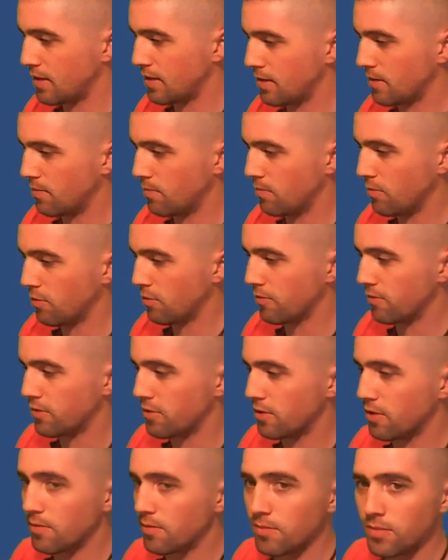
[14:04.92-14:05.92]
uh, more of a
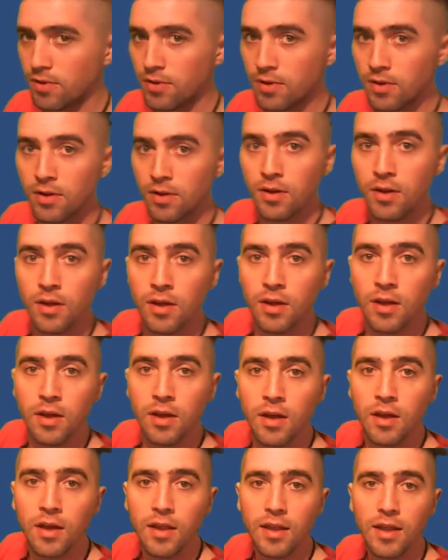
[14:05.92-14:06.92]
jump.
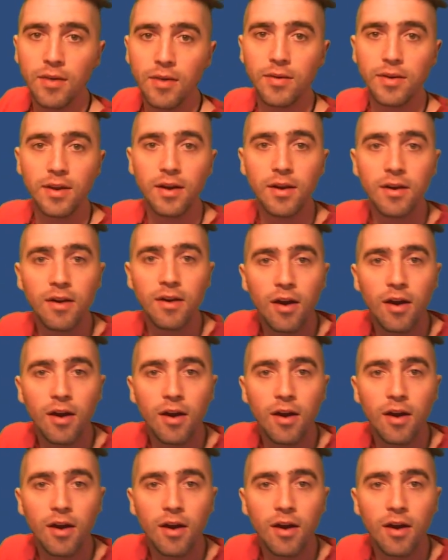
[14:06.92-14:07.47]
There we go.